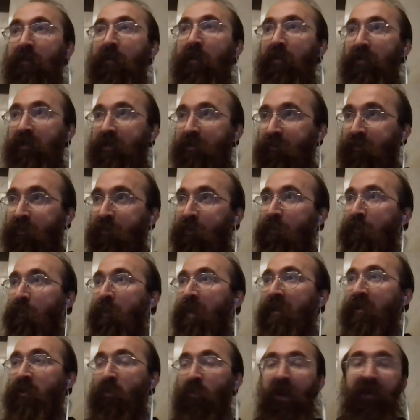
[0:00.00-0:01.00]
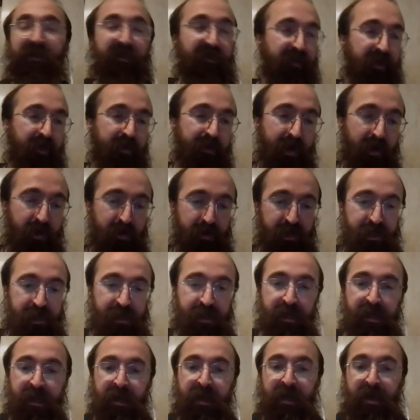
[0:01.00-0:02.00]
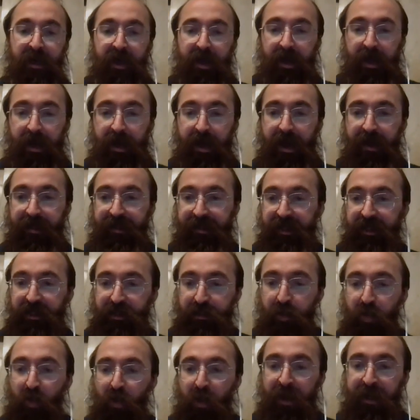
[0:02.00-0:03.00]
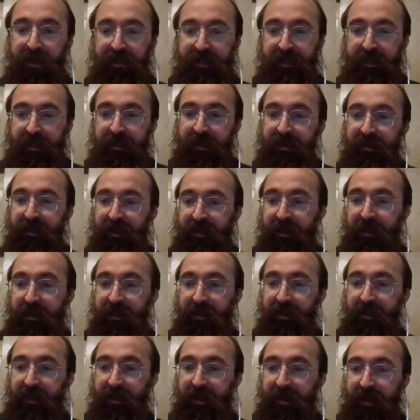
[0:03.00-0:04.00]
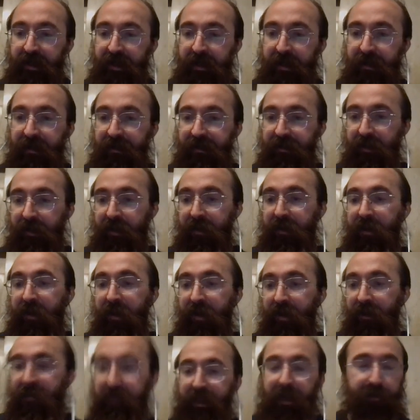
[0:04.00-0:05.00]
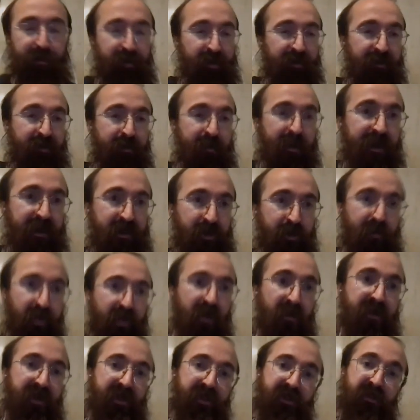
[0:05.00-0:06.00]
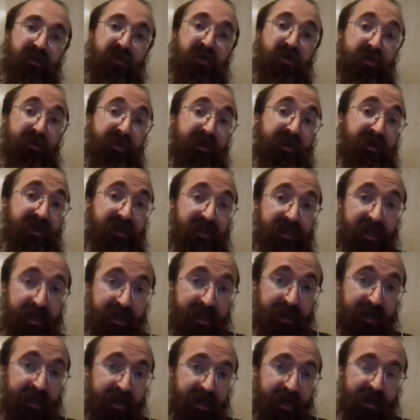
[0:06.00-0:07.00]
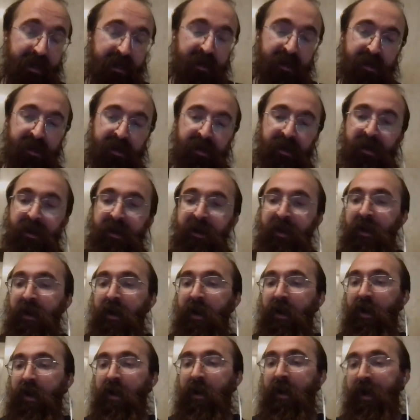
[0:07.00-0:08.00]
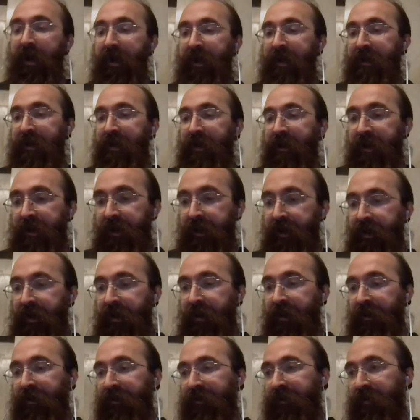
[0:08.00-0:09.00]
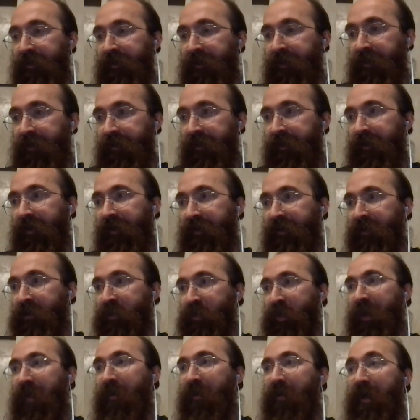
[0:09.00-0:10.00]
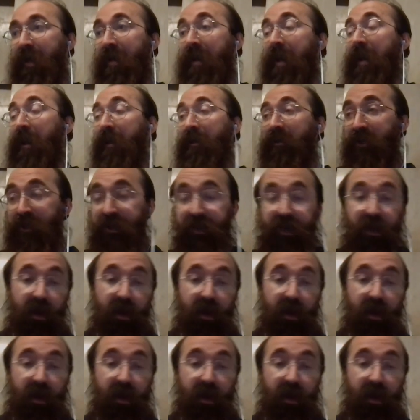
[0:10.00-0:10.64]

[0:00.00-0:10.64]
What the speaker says: sound and emotion, major wave of commotion. At this point, a couple of the major protesters who had been sitting in on the trial